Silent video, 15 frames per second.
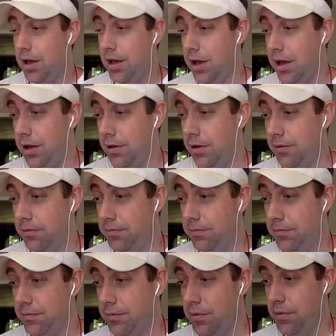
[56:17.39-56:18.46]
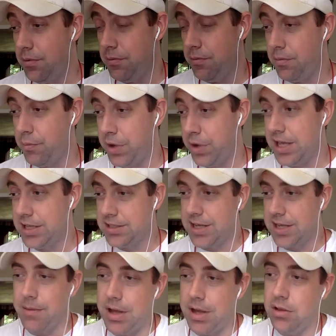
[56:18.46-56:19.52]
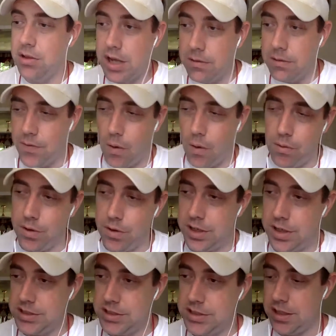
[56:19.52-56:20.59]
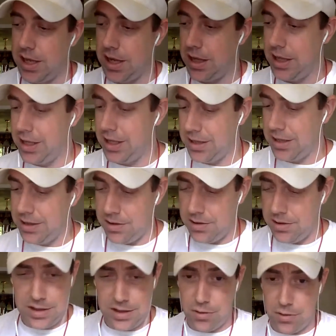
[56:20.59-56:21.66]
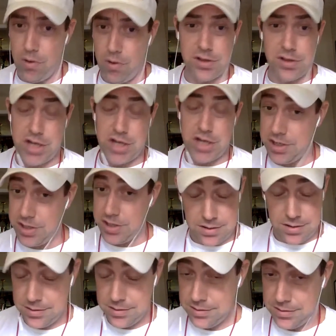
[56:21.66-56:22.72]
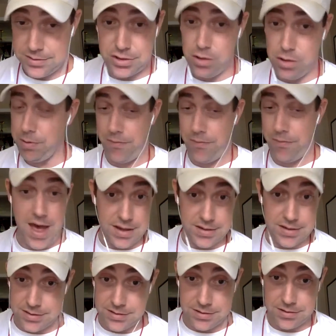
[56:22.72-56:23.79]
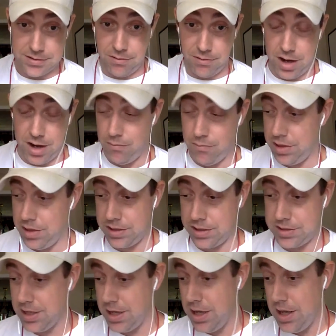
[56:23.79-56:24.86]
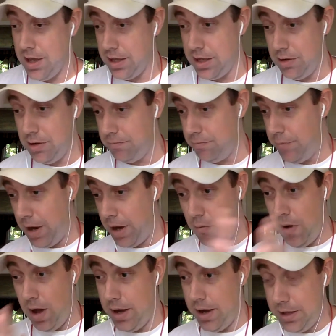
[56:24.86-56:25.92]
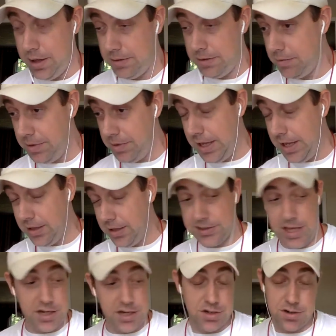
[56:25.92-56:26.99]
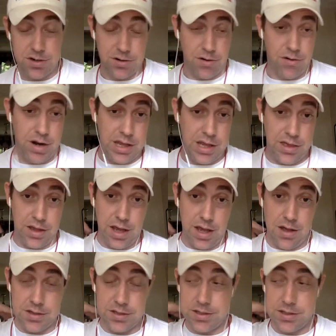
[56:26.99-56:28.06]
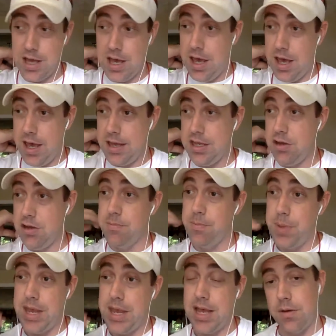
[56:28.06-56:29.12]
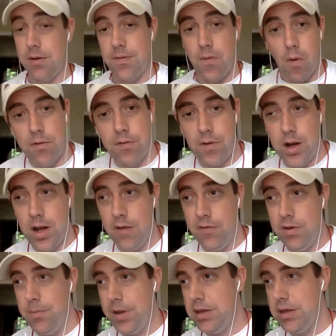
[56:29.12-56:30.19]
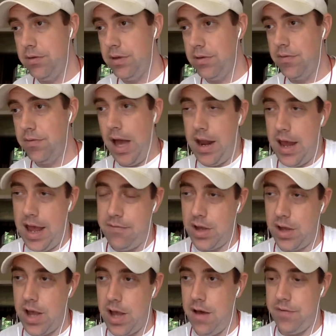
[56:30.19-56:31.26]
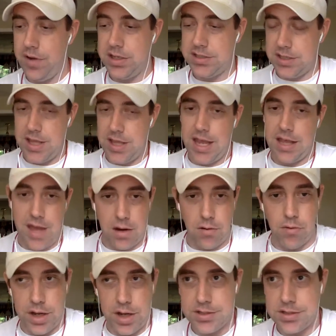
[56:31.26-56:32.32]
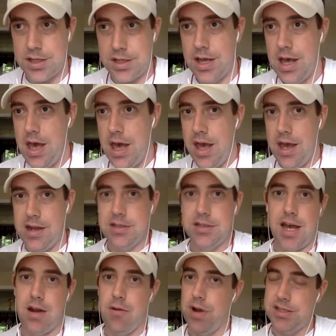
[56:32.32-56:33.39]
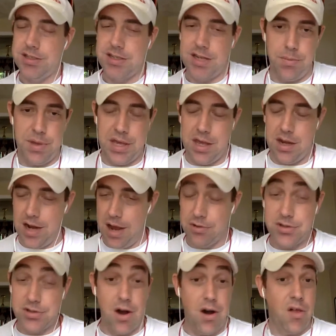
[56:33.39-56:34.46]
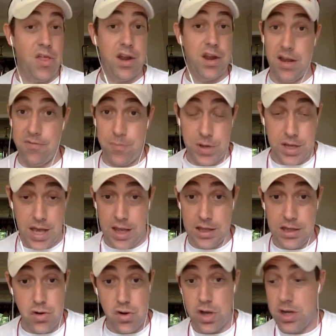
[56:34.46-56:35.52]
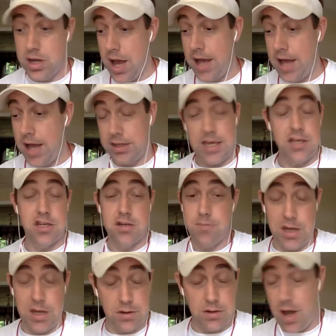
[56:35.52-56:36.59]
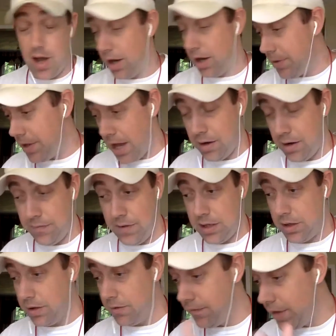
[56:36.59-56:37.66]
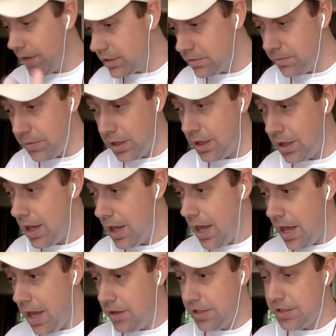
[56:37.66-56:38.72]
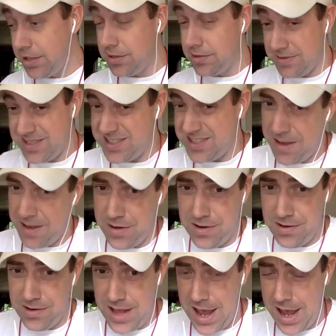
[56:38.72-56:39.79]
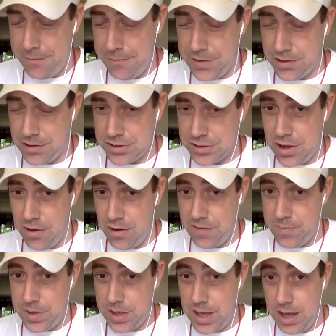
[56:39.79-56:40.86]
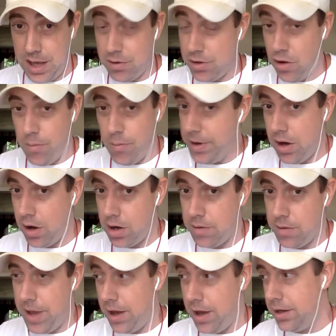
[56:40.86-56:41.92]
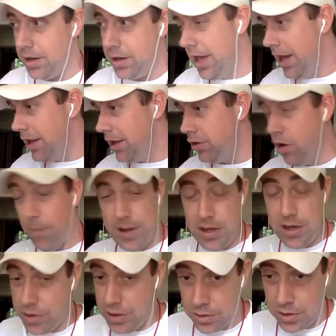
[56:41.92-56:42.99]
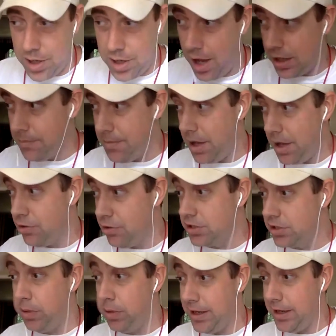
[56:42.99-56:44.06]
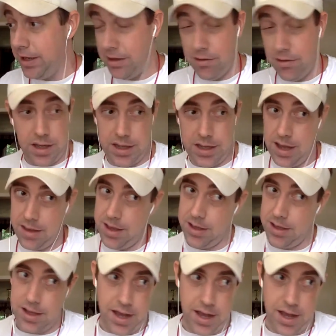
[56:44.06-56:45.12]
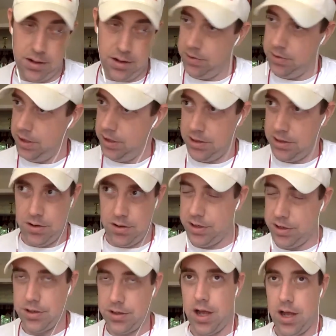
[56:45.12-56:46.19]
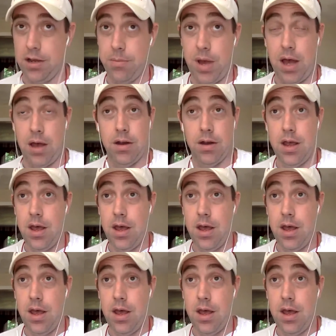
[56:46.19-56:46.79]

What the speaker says: But it's kind of about looking forward and seeing the world's changing super fast, right? Whether it's marijuana legalization or anything else, and you can be at the forefront of it, but you've got to have the confidence to take that risk. And it's kind of what I said at the beginning. I was all in on FBA. You could not teach me, talk me out of it, convince me. And this is 7.5 years ago, FBA, where nobody heard about it. Nobody knew what you were talking about. You explained it, and they were like, yeah, I really don't know what you're talking about.